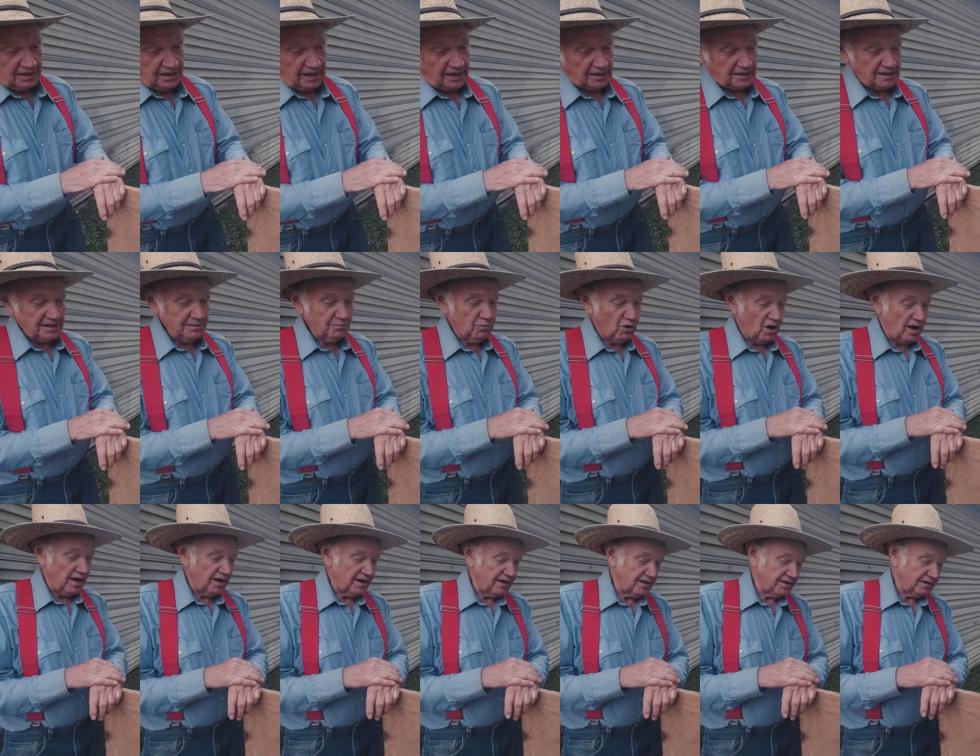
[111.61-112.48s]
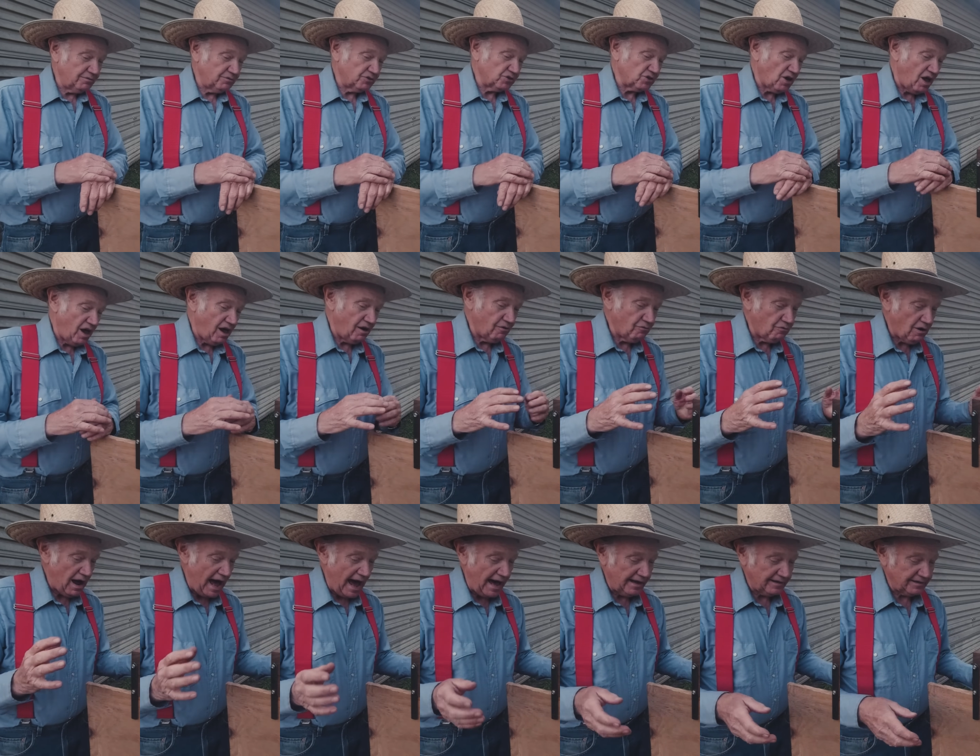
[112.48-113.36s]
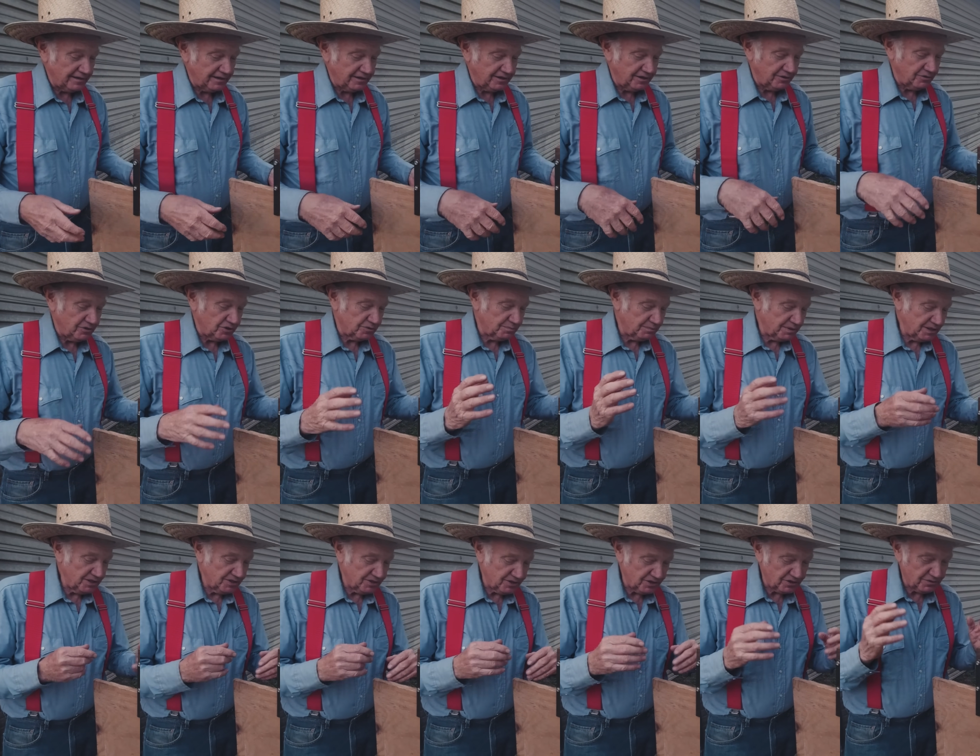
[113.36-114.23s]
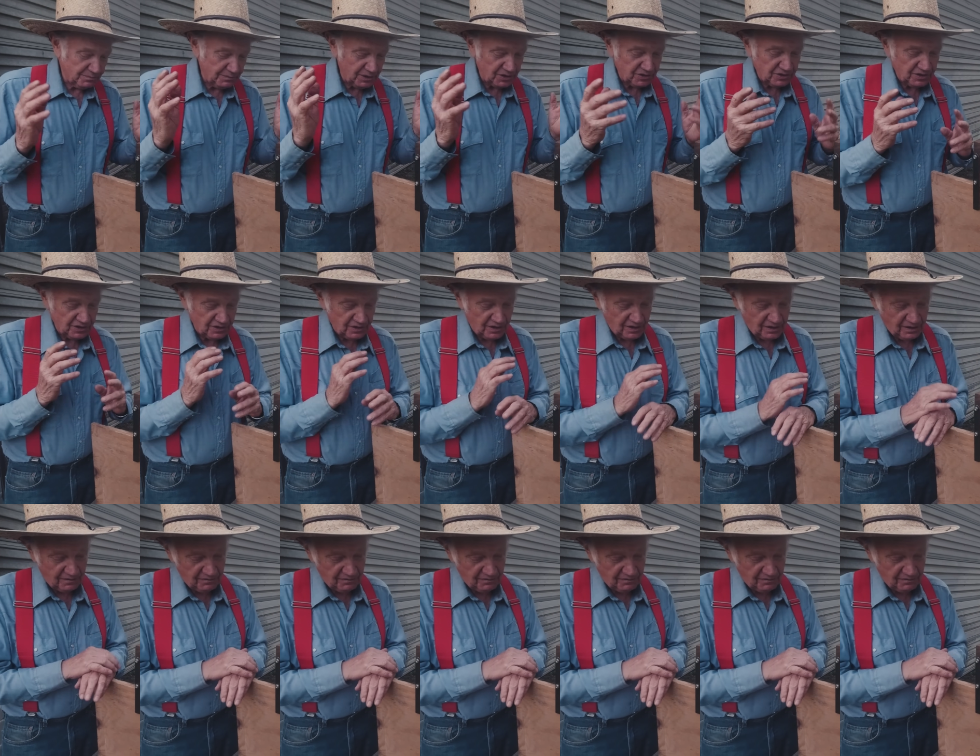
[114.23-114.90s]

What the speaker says: And he bought it, and it was all rotten, and there was pieces missing and